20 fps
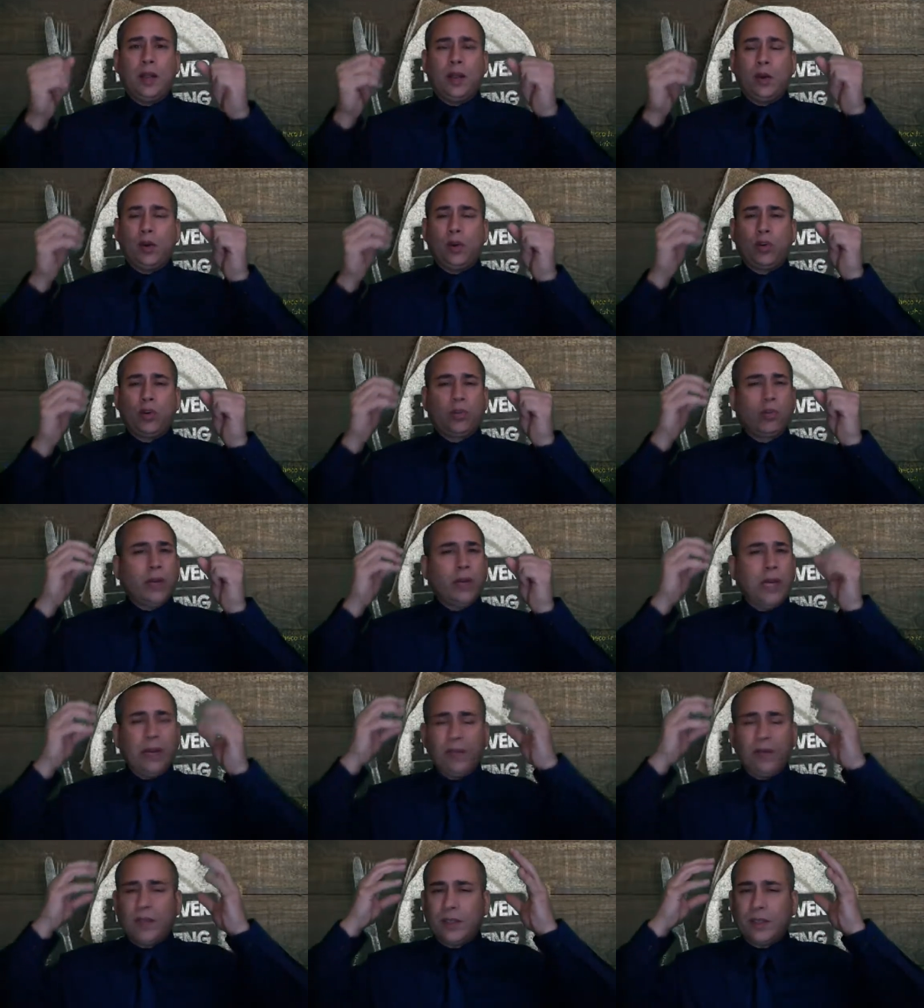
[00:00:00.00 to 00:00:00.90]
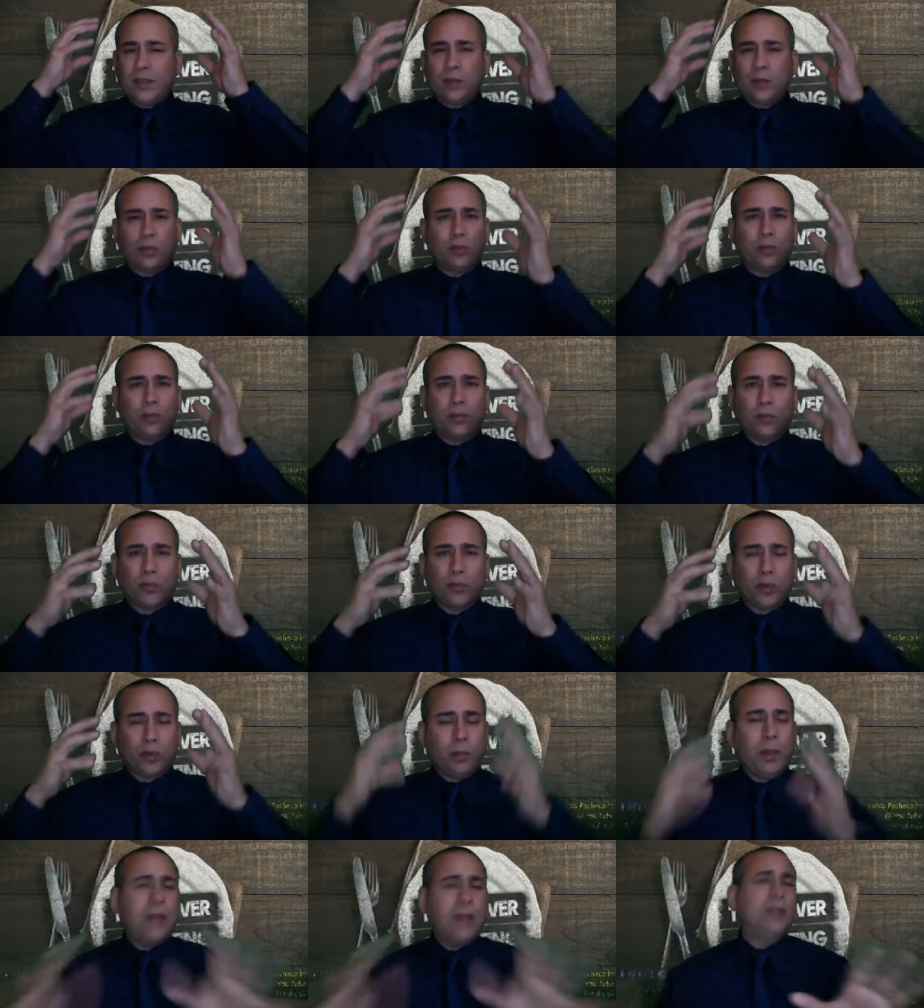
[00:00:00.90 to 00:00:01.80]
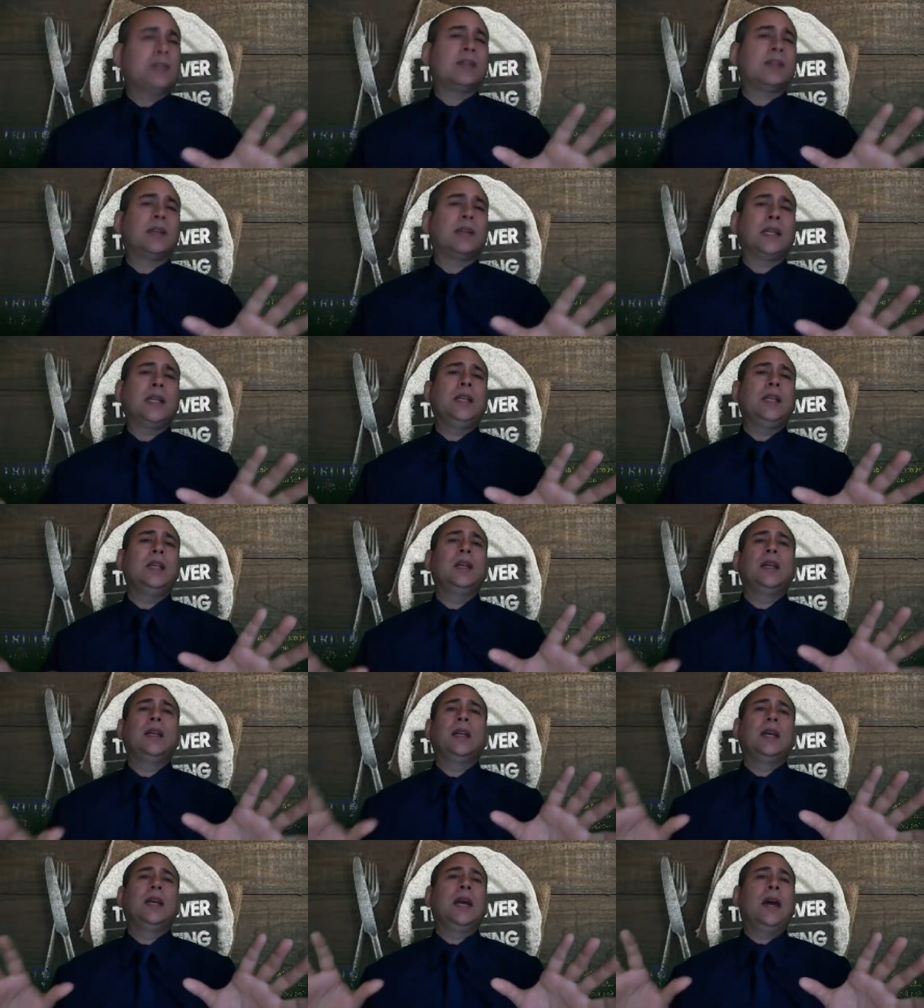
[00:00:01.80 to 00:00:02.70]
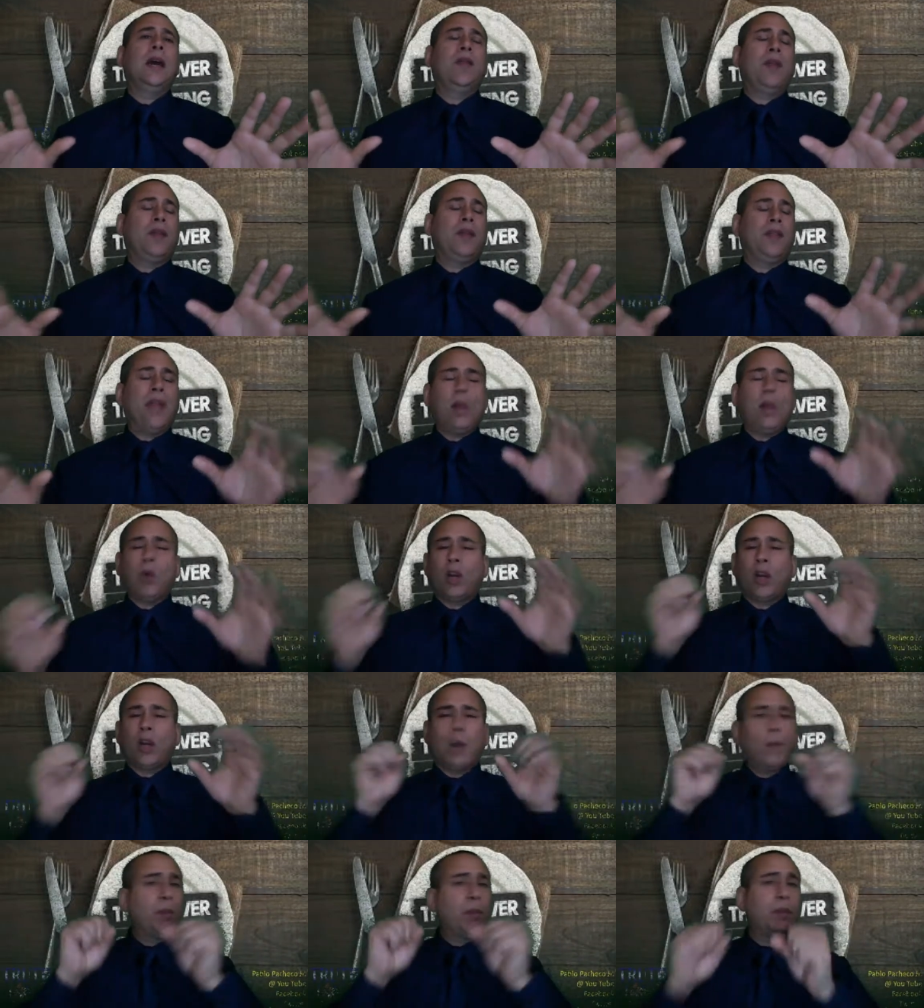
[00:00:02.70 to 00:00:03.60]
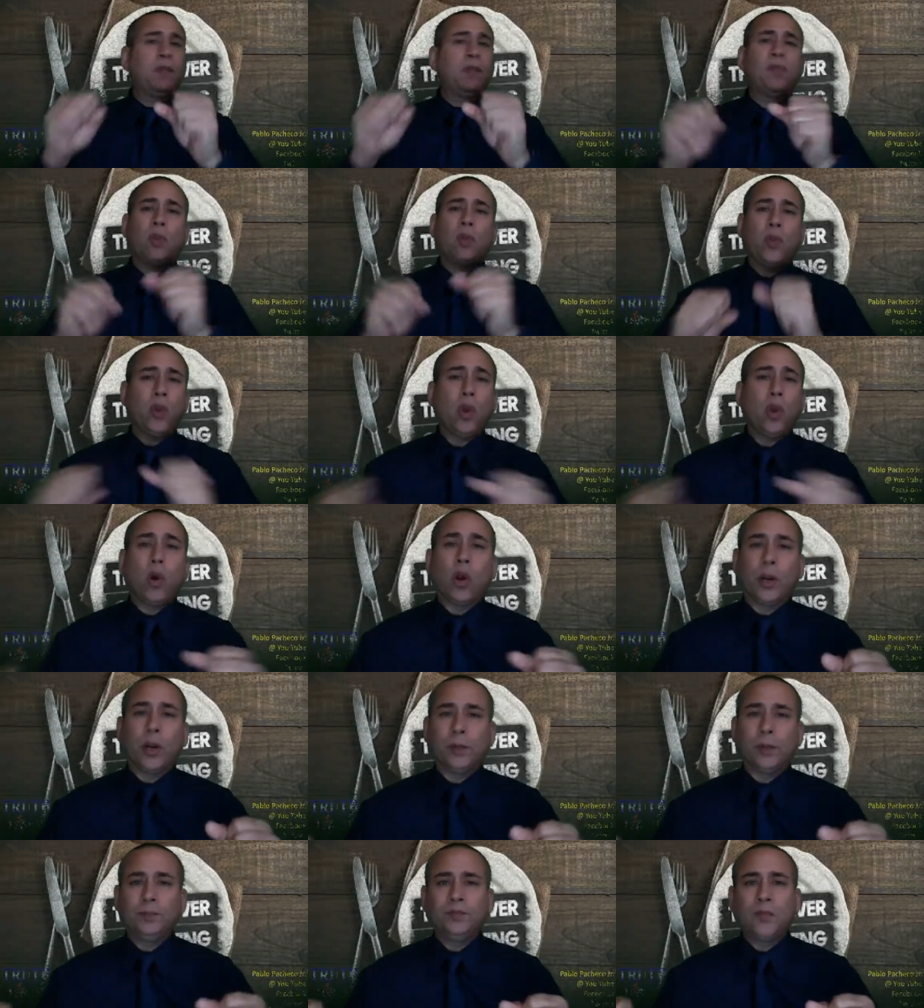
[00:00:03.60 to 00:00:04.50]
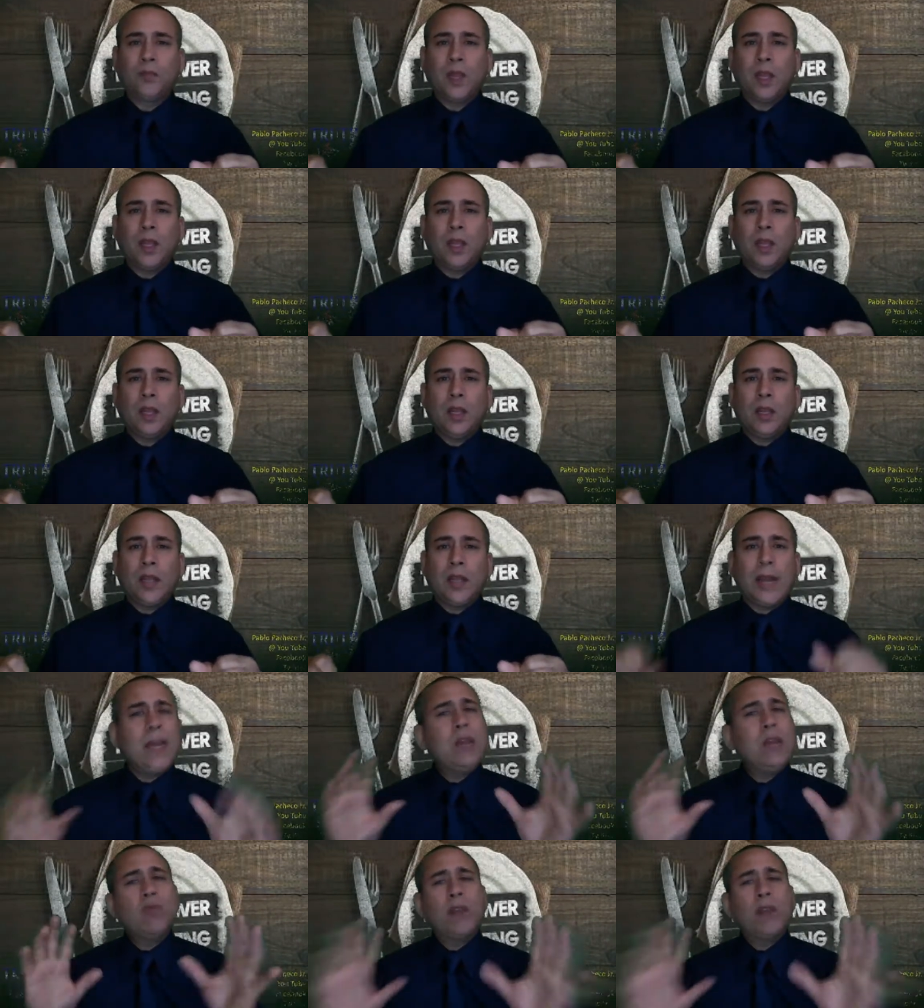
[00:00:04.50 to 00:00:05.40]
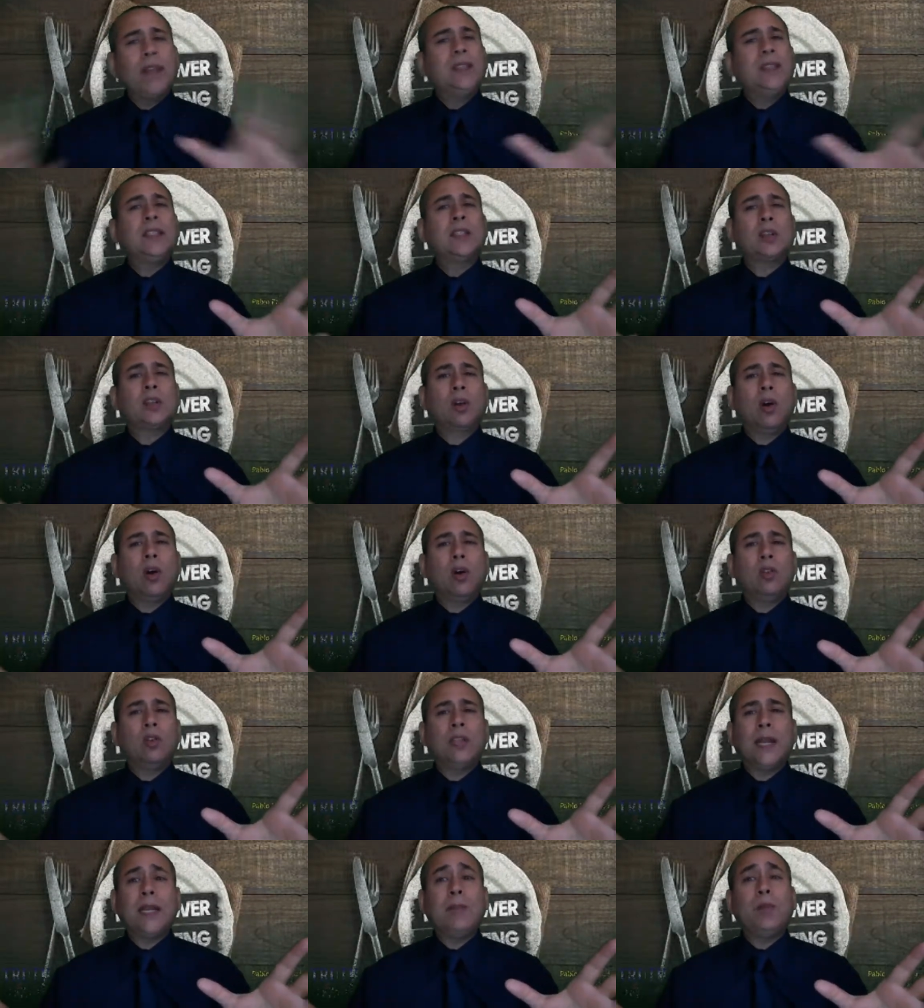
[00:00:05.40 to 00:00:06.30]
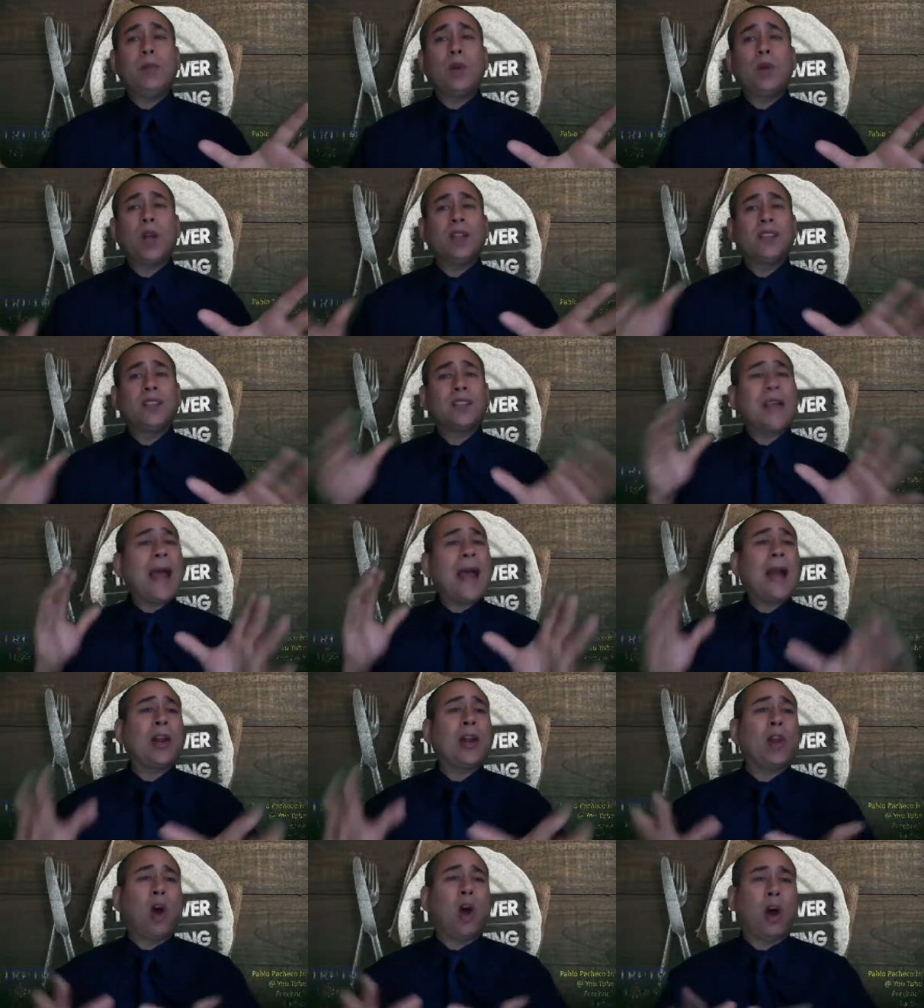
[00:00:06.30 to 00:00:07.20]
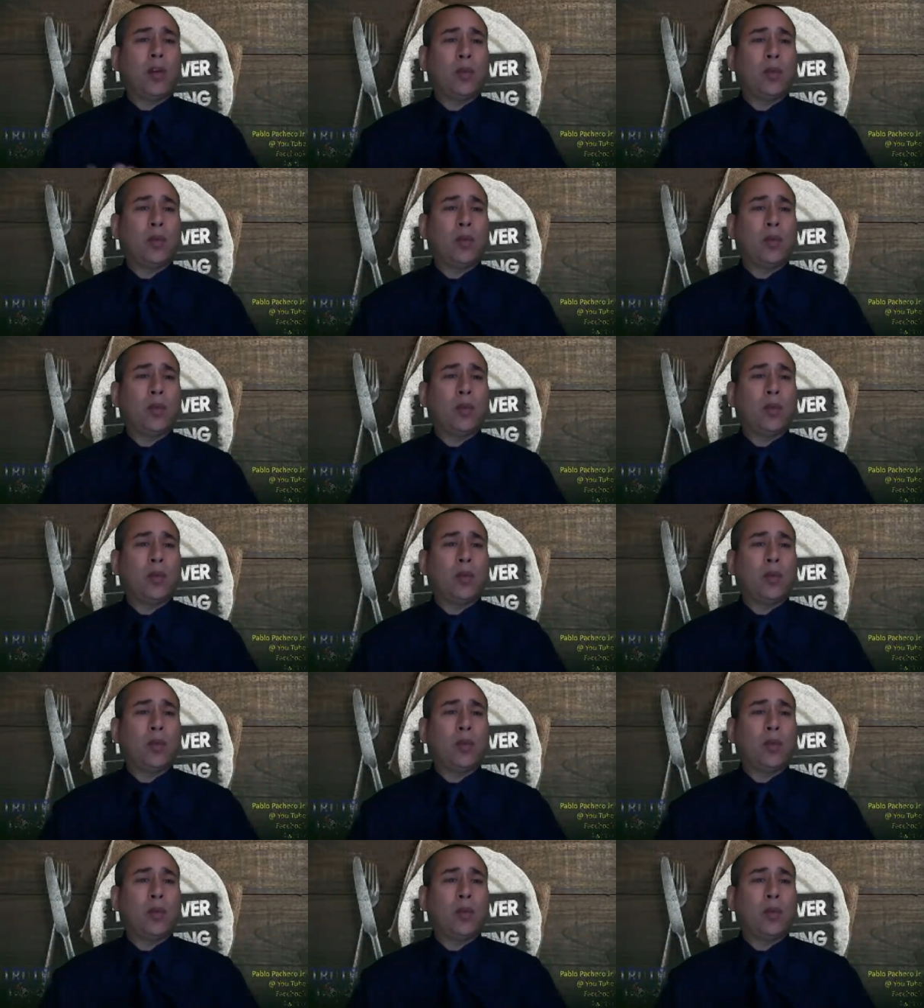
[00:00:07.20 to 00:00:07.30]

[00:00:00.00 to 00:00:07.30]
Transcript: grieved tremendously and that they were coming before the Lord. And he rent his clothes and he put on sackcloth